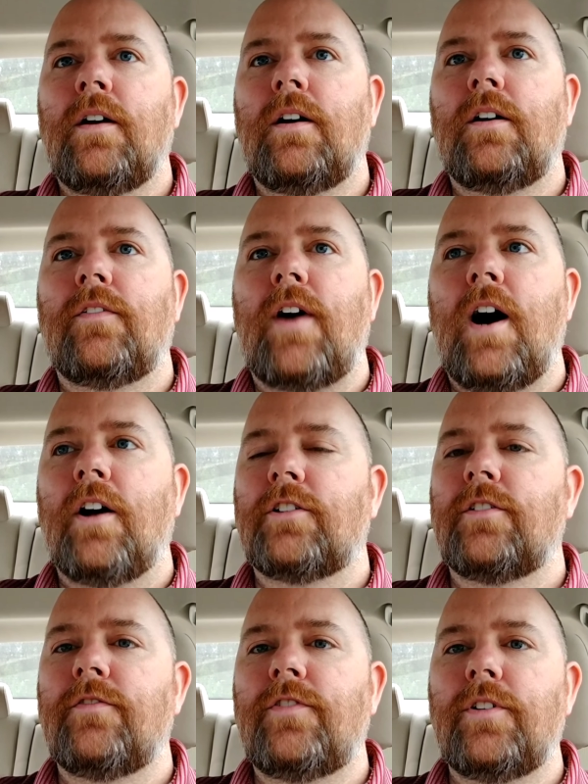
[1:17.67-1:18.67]
of
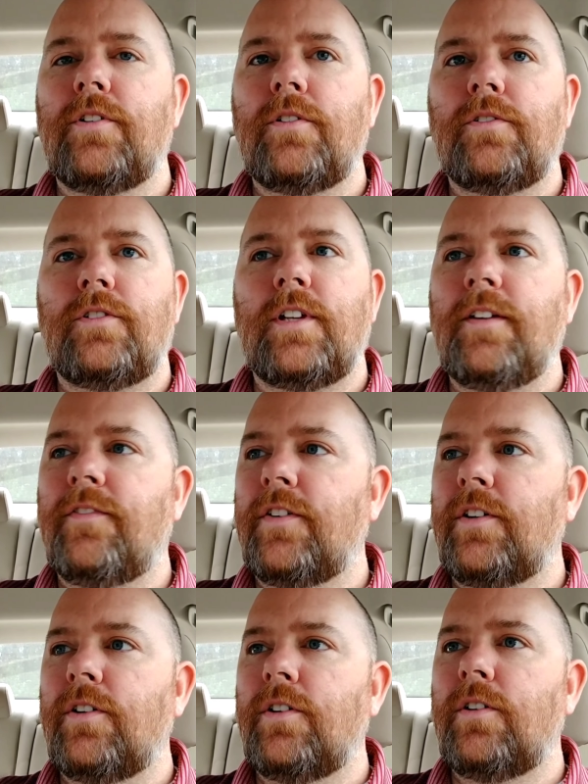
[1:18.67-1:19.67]
awesome food,
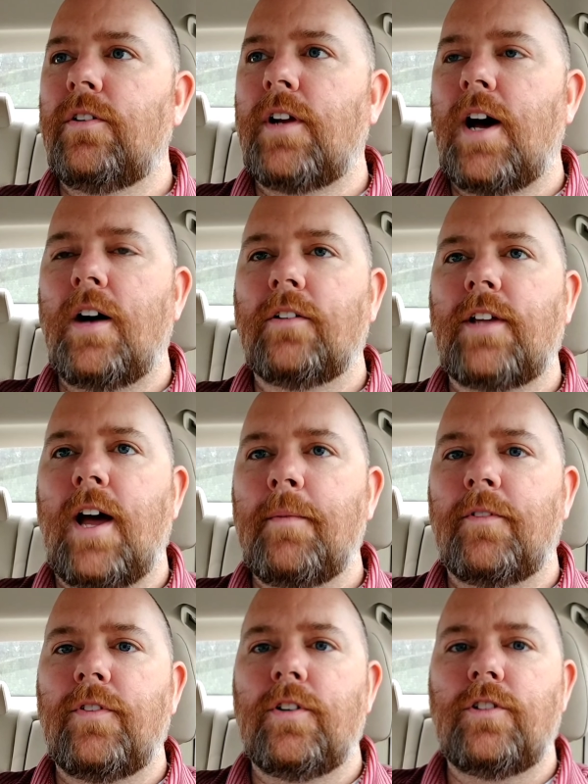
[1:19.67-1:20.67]
seafood, all type
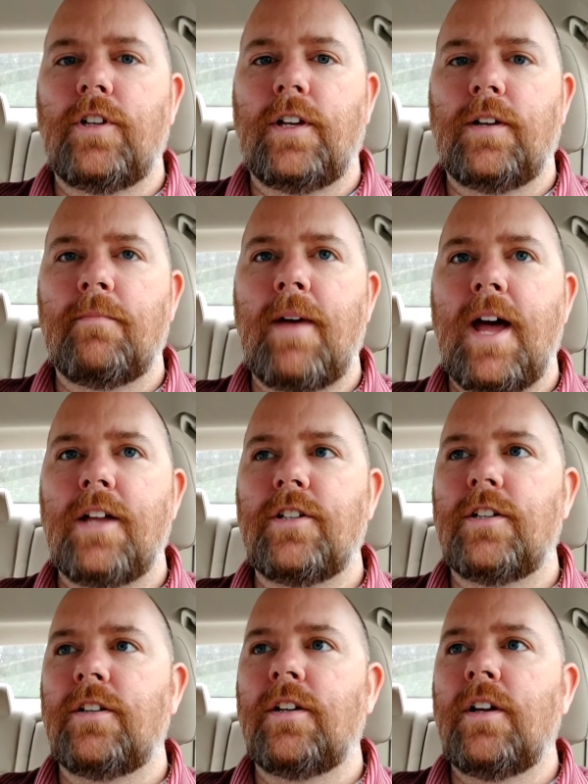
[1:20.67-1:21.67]
of food you can
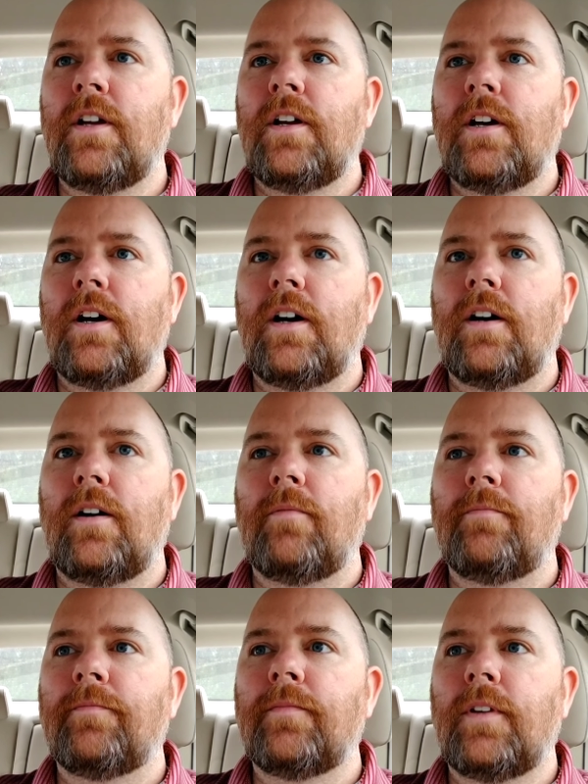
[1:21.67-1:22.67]
imagine.
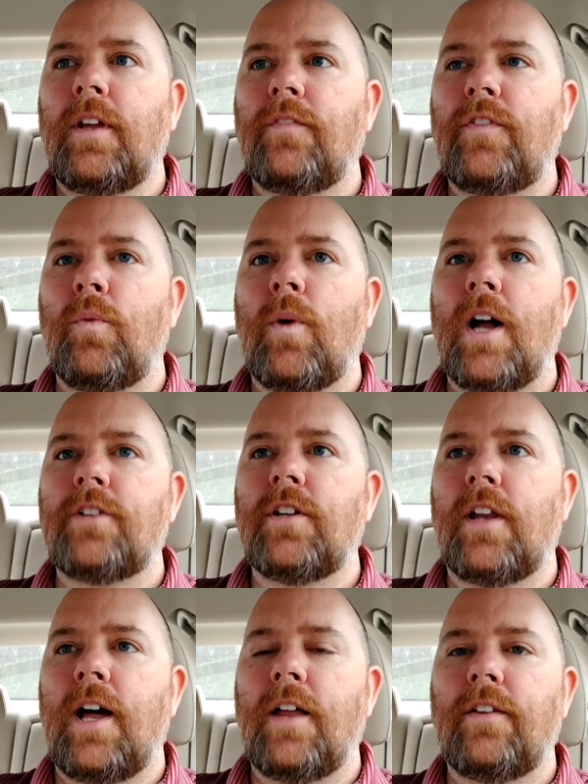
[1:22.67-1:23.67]
Um, if you watch a
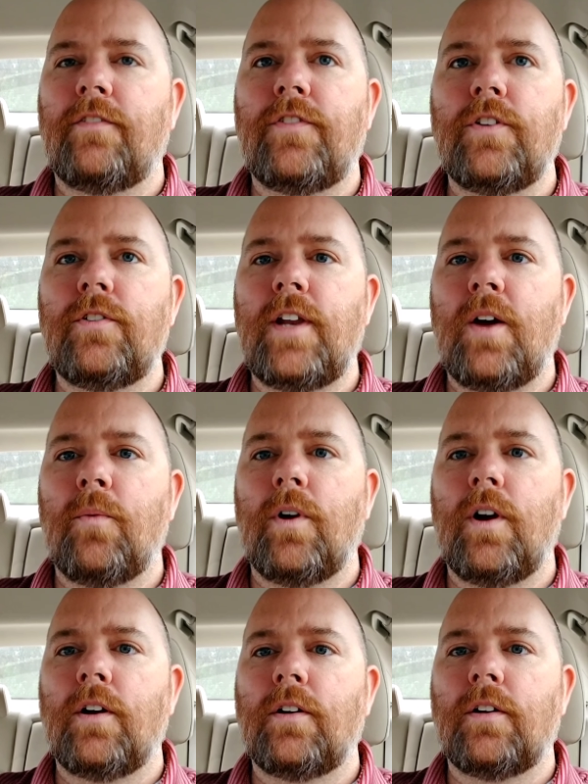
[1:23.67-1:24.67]
lot of the Food
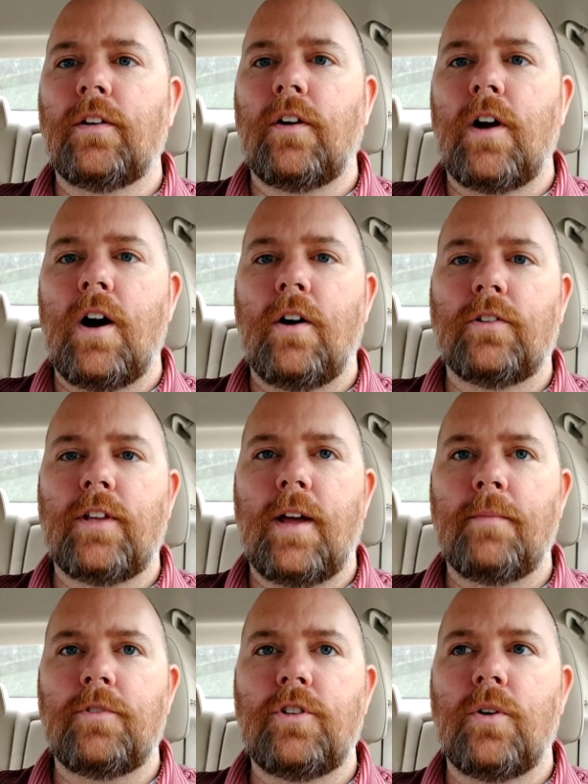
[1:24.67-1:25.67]
Network, they're all
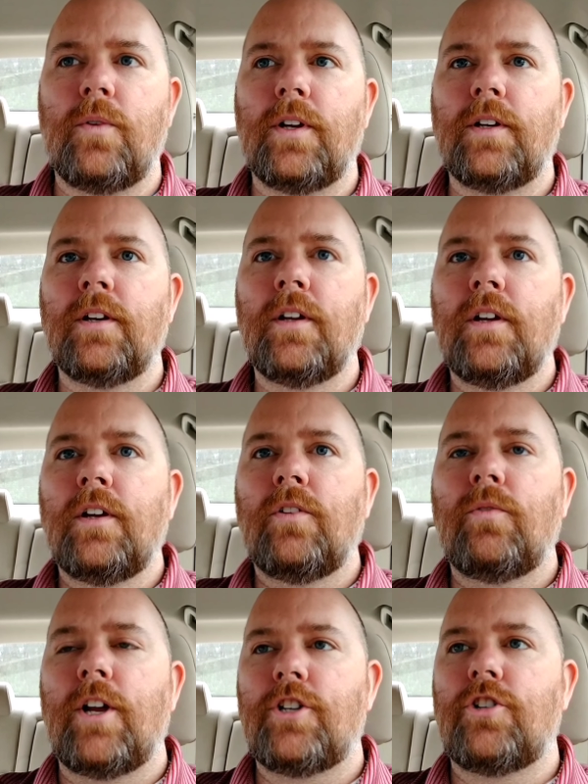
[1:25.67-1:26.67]
time showing
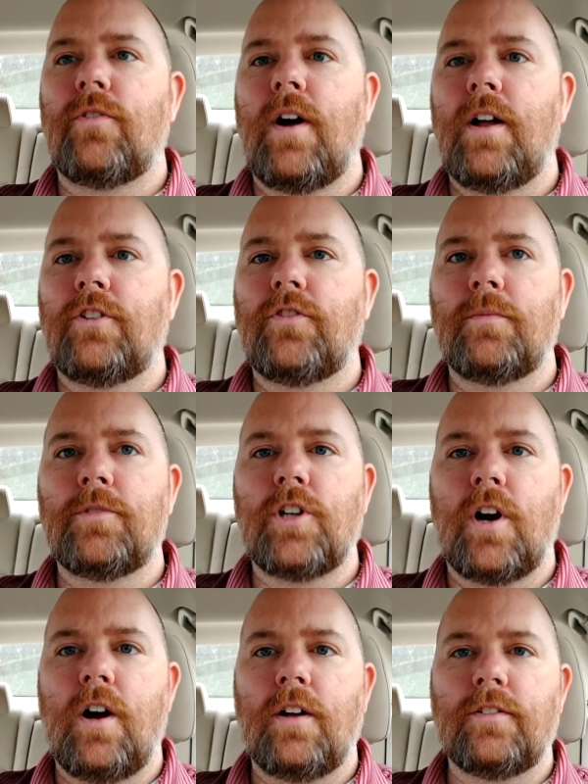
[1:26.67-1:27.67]
restaurants from
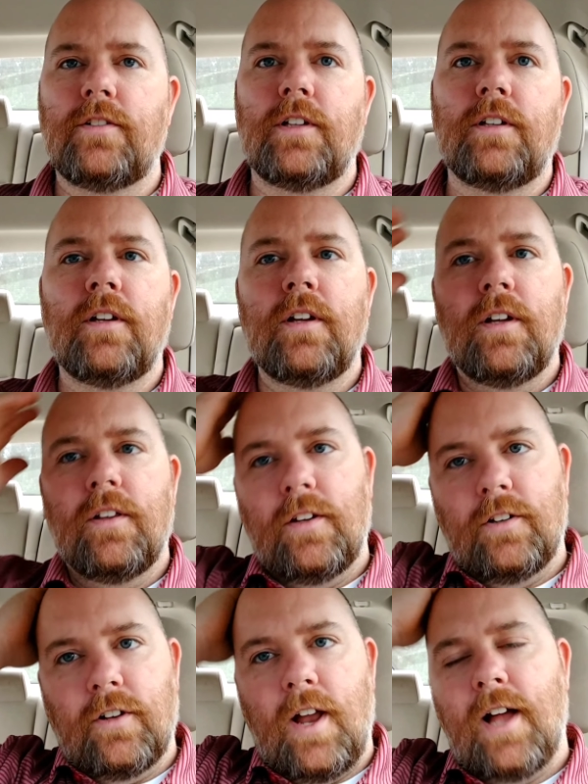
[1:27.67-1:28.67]
Charleston.
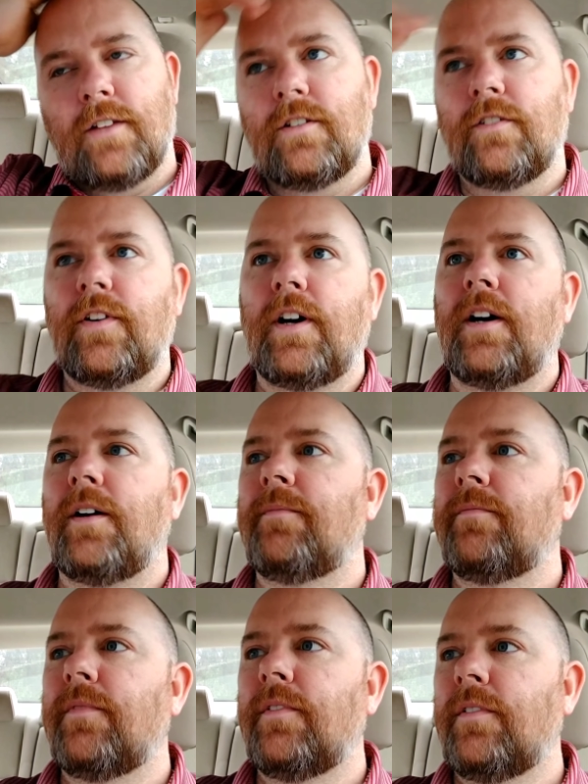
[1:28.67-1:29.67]
There's lots of
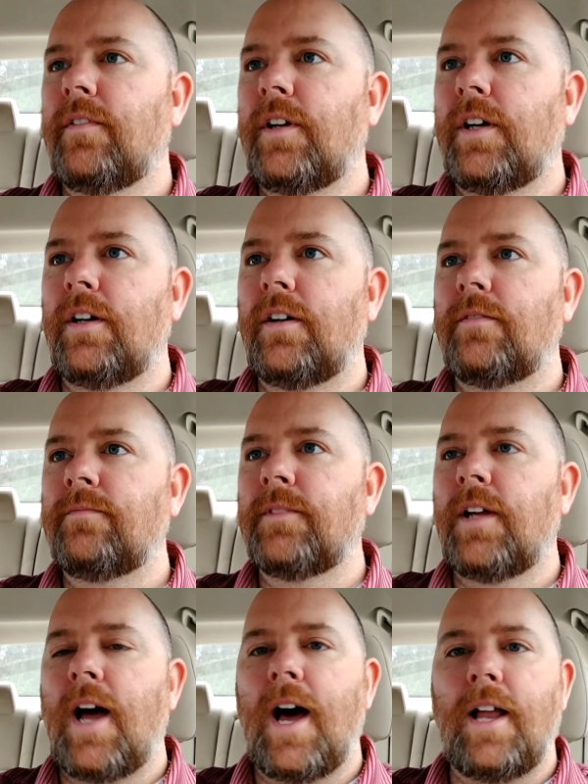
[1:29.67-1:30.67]
um, uh,
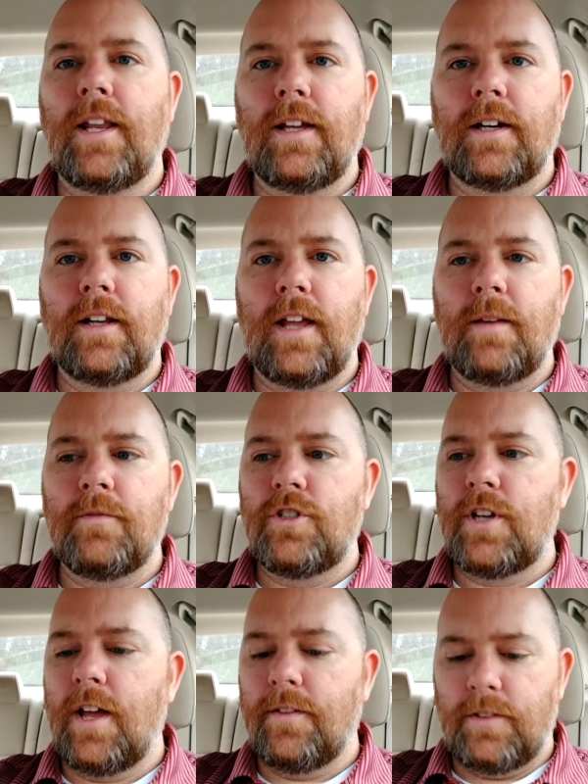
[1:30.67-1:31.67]
highly acclaimed
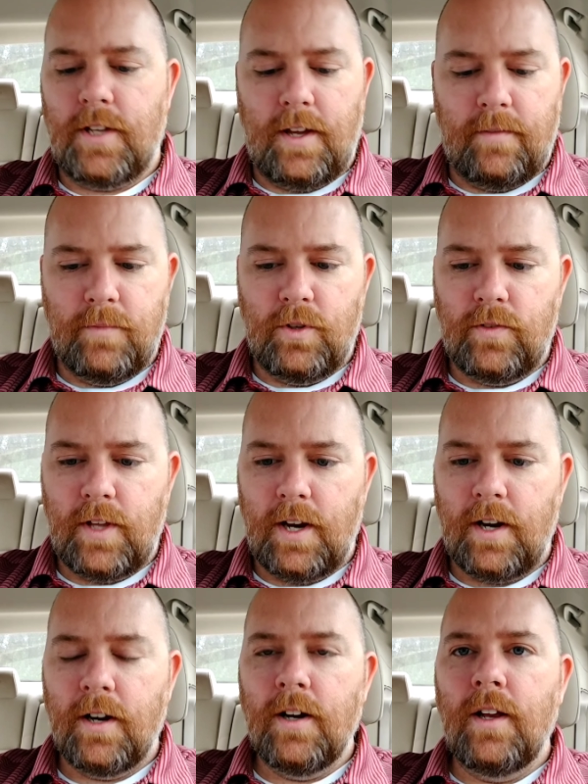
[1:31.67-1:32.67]
chefs that have moved
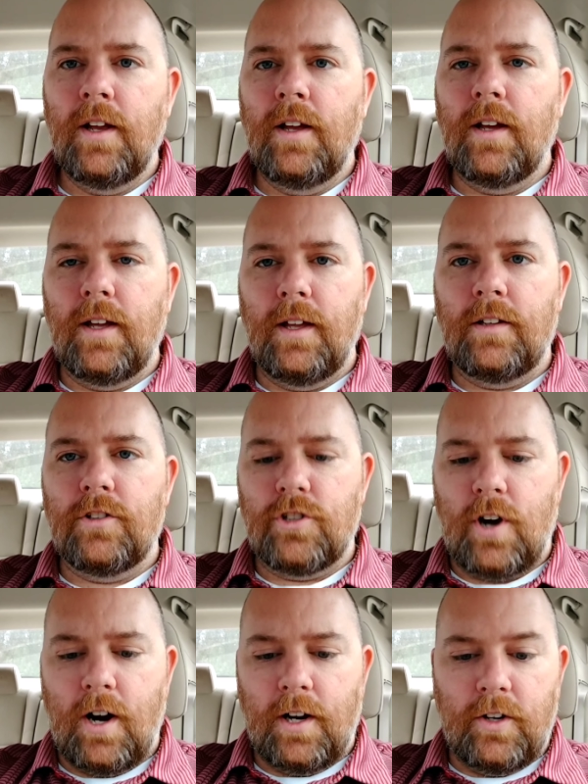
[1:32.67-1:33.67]
there. And
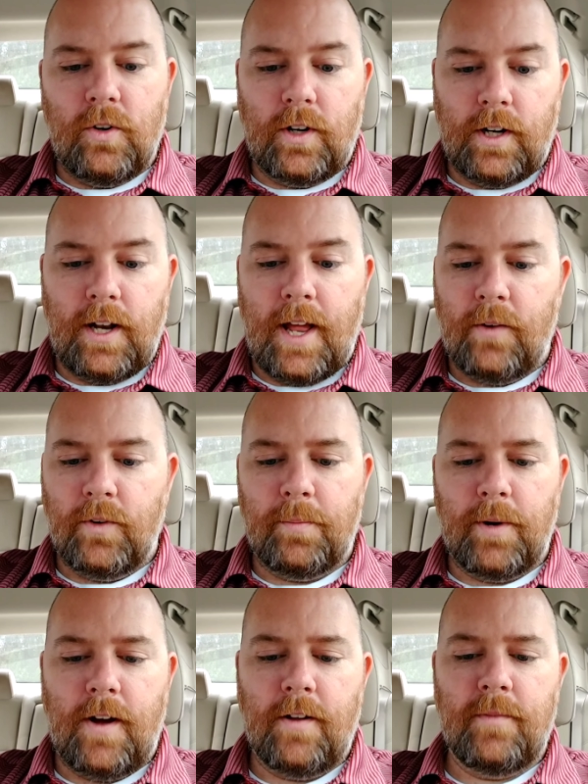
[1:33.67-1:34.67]
Charlotte, North Carolina would
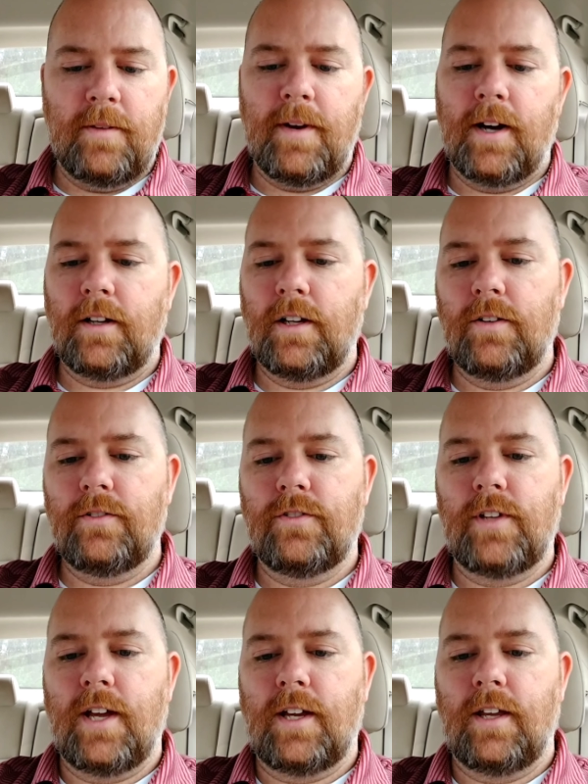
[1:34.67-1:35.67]
probably be my close
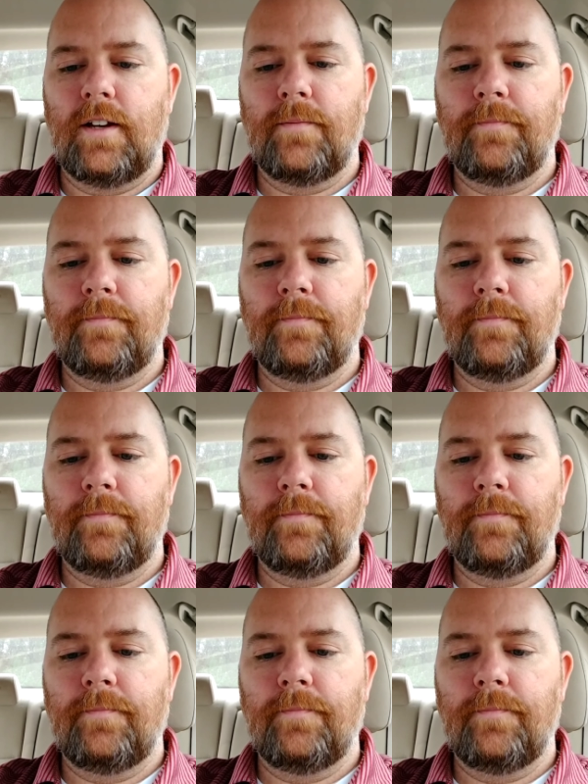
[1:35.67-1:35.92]
second.